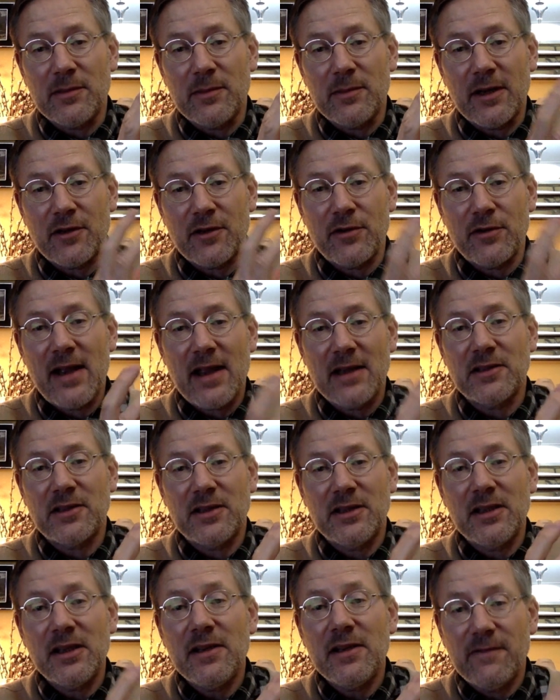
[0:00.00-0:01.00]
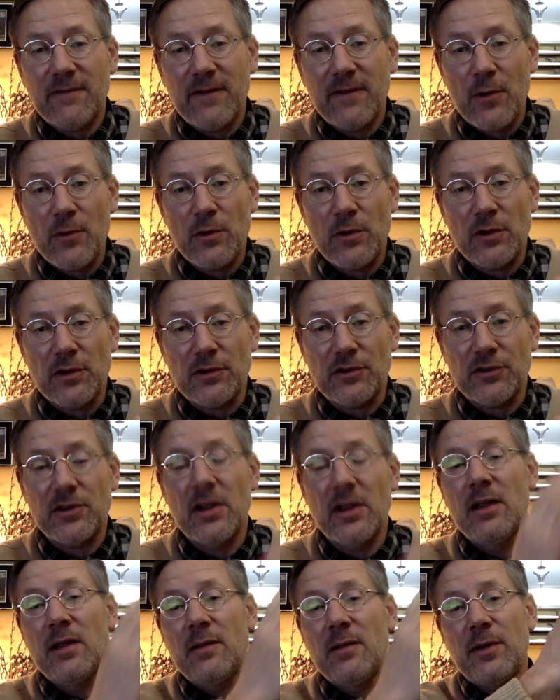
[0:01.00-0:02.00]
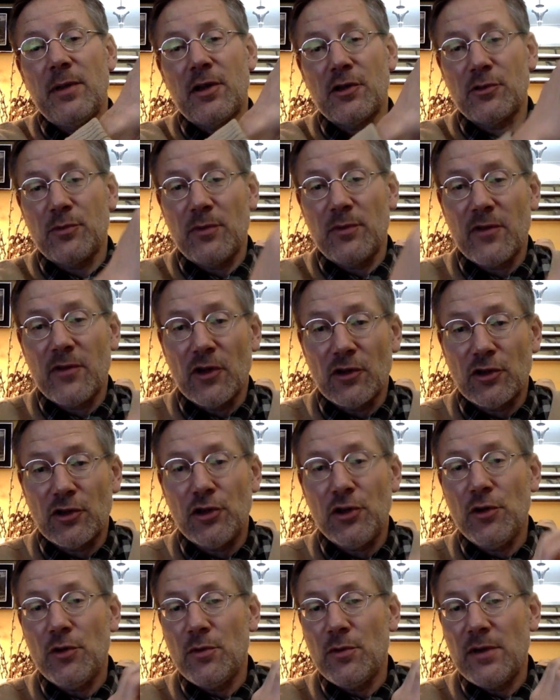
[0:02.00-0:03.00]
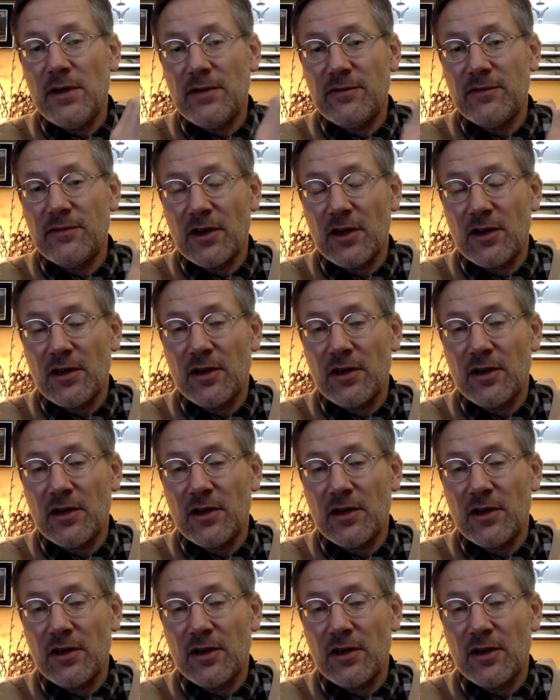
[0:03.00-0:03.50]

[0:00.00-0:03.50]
It creates defocus because we've got 2 different